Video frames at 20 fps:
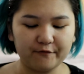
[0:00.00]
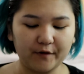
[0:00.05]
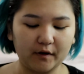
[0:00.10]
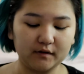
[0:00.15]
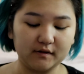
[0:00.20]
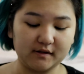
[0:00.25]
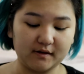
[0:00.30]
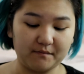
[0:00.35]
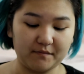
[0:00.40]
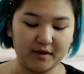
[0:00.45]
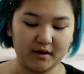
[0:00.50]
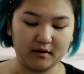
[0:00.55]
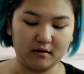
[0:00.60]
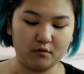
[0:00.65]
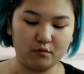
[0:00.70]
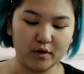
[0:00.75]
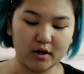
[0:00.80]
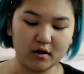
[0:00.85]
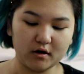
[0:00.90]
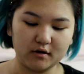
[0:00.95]
felt
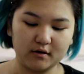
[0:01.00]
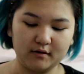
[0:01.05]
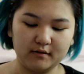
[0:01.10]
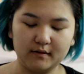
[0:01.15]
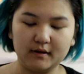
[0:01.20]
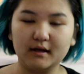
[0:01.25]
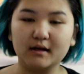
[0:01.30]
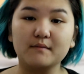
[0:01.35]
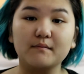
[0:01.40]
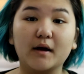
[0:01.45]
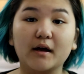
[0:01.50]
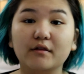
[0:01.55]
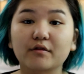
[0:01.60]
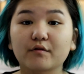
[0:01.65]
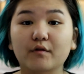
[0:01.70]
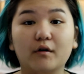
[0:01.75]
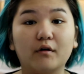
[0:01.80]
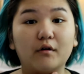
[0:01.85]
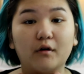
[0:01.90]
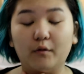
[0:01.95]
something weird in my
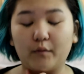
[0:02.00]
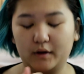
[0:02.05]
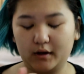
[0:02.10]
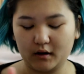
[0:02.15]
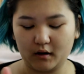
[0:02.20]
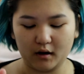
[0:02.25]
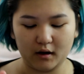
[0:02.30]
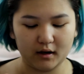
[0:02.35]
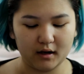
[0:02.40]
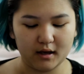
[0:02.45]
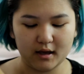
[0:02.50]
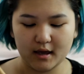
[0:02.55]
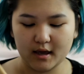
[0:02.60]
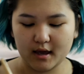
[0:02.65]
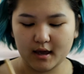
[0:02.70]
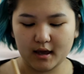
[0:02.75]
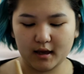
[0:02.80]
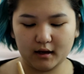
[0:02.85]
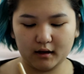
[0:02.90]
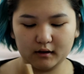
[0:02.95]
throat going on,
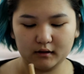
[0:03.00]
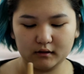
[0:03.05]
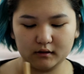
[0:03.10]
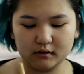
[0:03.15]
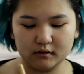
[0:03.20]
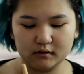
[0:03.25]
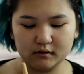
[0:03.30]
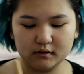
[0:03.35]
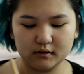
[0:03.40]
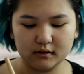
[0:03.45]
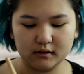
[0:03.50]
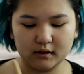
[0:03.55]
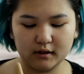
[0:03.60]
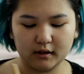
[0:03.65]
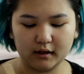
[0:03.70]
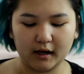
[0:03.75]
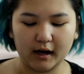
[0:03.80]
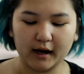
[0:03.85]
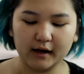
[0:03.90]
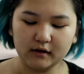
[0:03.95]
and
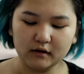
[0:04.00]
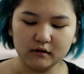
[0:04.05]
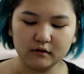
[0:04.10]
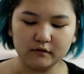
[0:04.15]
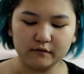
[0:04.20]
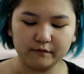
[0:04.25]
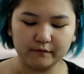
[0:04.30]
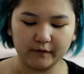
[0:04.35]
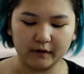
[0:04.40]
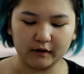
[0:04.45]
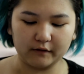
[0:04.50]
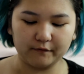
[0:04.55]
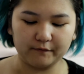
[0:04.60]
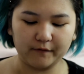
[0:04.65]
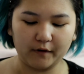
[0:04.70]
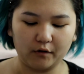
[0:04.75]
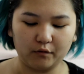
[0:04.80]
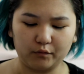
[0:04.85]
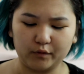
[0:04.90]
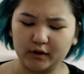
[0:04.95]
it kind of like
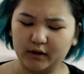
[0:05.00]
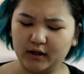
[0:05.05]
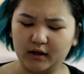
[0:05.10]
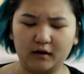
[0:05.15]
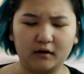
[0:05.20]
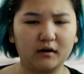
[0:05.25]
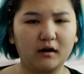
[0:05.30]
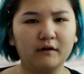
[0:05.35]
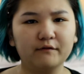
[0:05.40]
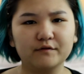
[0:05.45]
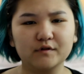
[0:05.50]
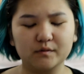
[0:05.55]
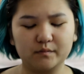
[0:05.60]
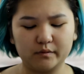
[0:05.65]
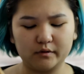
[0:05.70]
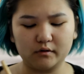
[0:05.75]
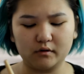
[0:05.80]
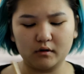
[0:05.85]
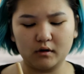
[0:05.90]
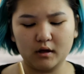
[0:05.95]
felt really
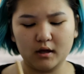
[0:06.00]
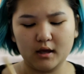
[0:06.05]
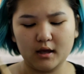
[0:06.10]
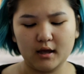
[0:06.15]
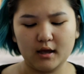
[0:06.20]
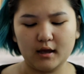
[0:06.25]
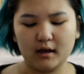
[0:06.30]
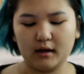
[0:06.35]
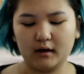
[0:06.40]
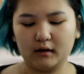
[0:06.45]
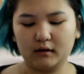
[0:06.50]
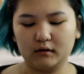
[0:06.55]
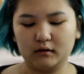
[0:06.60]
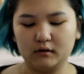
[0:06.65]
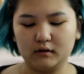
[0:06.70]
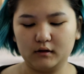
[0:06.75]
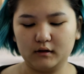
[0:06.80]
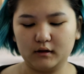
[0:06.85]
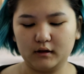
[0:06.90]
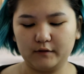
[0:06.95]
uncomfortable,
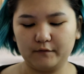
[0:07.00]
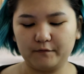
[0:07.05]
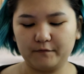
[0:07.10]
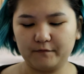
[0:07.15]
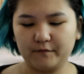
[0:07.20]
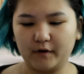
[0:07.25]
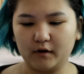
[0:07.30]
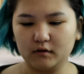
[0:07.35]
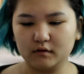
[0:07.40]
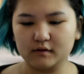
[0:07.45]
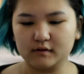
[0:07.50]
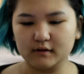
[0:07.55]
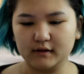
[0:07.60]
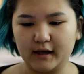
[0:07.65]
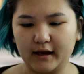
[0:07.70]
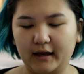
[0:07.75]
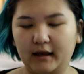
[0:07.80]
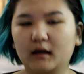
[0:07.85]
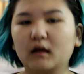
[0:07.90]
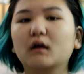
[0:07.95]
and it felt
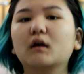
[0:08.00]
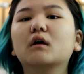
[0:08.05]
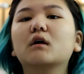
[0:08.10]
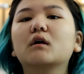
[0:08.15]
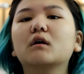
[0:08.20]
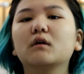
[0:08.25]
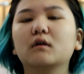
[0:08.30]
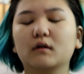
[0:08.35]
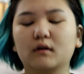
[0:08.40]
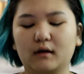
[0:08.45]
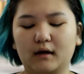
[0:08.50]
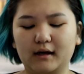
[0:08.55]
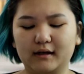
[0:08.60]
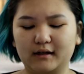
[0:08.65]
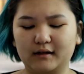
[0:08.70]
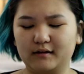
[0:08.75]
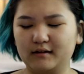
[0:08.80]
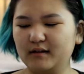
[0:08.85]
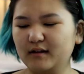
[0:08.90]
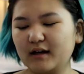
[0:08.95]
like
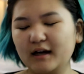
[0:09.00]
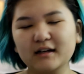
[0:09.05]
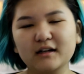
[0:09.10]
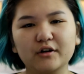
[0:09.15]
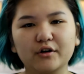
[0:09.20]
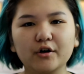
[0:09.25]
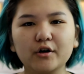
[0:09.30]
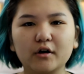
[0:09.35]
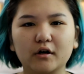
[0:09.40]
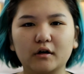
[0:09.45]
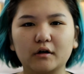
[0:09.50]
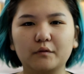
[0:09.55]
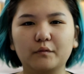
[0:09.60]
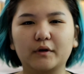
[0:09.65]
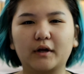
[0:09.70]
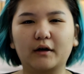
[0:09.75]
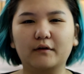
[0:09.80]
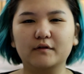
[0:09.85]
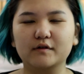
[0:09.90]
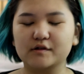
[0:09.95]
kind of hurt
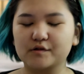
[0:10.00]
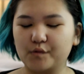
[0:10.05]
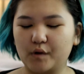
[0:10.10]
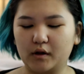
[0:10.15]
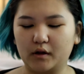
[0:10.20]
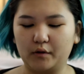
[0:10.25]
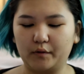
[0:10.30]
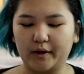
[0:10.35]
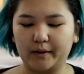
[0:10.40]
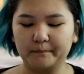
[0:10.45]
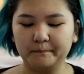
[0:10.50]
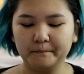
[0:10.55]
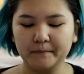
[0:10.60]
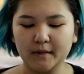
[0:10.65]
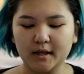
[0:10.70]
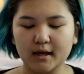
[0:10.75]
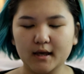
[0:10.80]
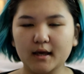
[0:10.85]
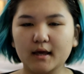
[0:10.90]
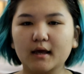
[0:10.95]
when I was swallowing.
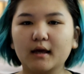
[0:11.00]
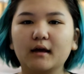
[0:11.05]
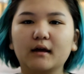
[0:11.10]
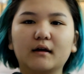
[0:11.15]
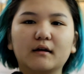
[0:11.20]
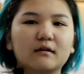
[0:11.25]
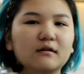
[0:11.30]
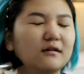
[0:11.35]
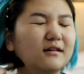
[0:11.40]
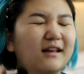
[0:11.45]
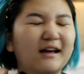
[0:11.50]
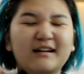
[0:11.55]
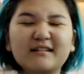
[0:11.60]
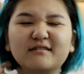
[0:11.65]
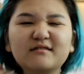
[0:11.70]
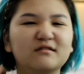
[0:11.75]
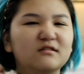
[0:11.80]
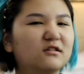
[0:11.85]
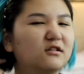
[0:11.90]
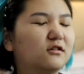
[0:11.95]
And that,
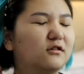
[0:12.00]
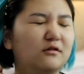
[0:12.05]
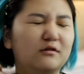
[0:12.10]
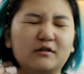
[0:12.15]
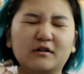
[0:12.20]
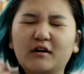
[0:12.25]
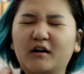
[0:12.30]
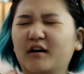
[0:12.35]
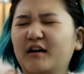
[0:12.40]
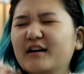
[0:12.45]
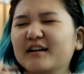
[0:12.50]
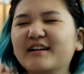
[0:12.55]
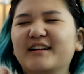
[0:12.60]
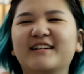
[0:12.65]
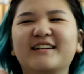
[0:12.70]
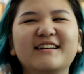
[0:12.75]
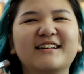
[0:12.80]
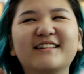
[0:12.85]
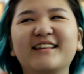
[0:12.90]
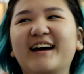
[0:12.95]
oh God,
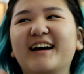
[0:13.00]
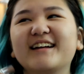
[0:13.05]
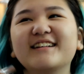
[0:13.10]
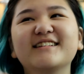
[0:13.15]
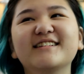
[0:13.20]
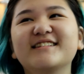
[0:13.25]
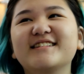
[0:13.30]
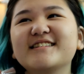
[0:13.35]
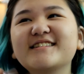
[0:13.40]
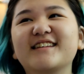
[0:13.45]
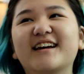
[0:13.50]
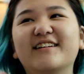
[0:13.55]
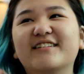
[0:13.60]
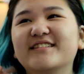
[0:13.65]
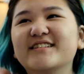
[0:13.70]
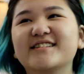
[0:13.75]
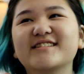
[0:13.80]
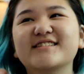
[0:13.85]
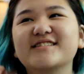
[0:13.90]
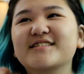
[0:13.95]
that
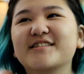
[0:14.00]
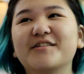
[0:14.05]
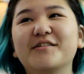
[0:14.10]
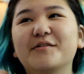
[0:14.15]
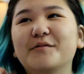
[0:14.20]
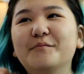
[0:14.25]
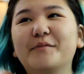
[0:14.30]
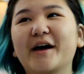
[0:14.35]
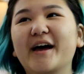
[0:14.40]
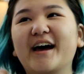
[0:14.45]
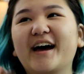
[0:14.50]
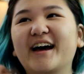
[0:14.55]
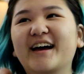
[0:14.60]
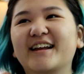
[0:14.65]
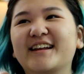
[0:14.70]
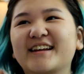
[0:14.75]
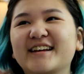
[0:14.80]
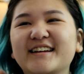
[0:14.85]
sounds so bad.